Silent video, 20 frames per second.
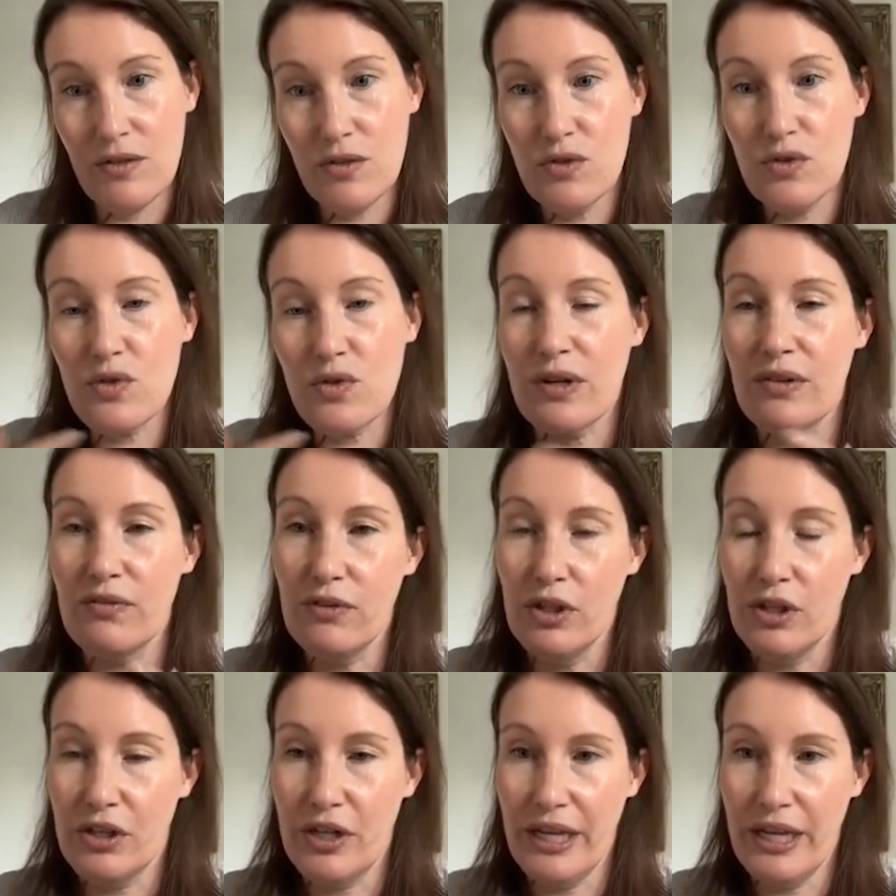sort
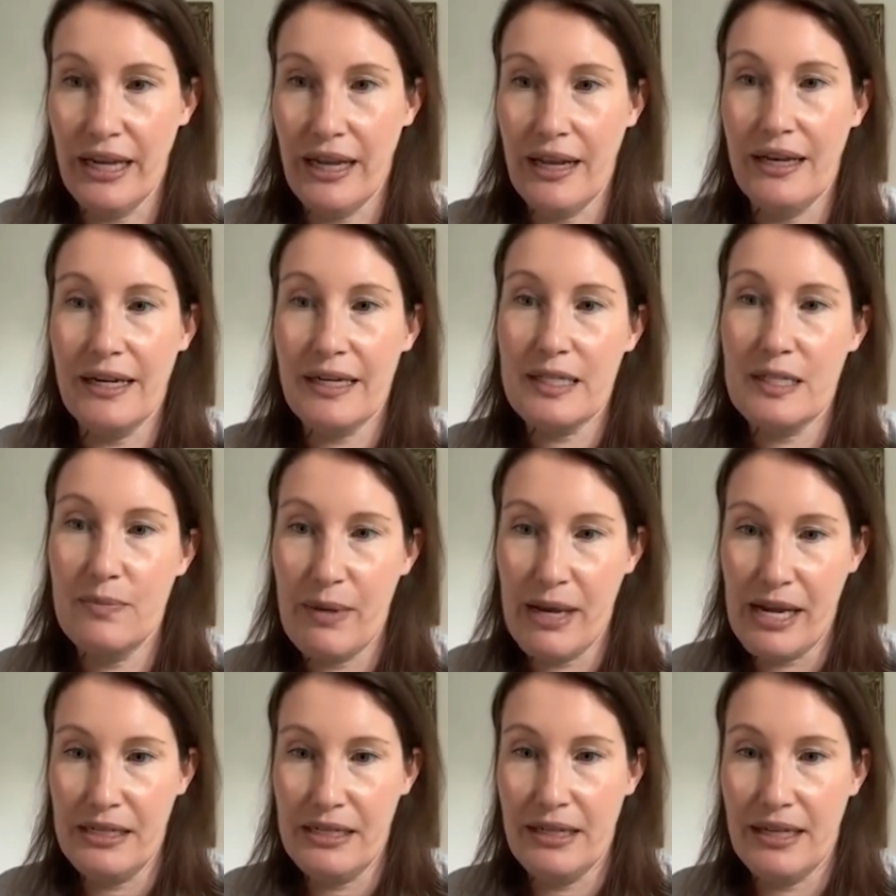of learn it and
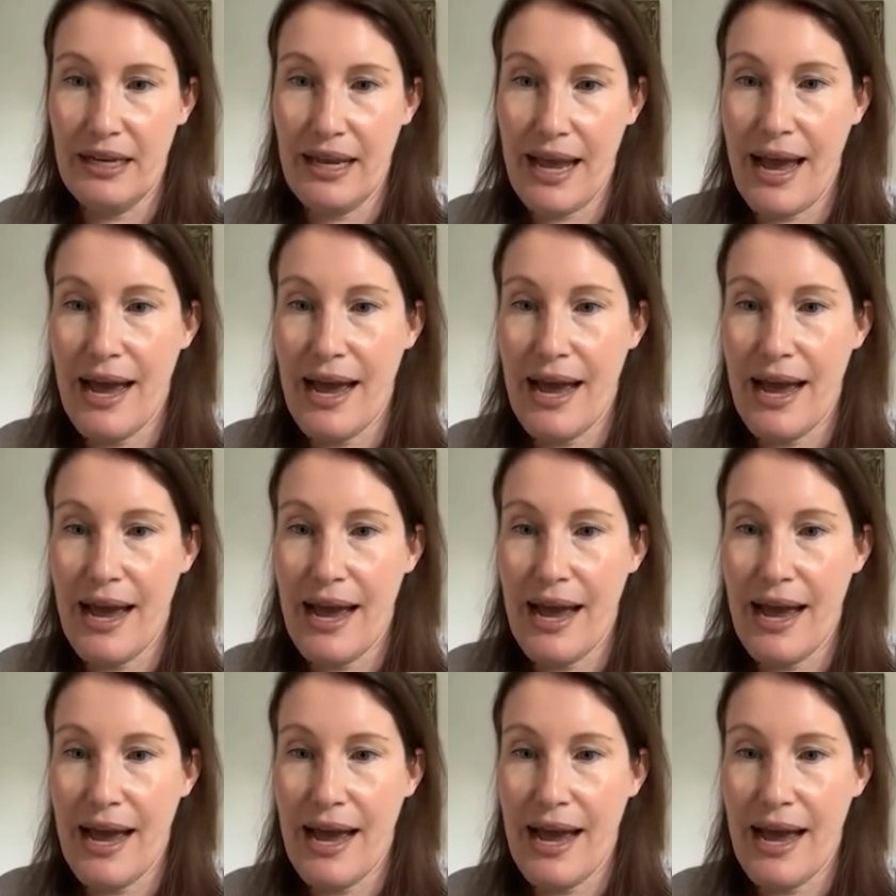expand it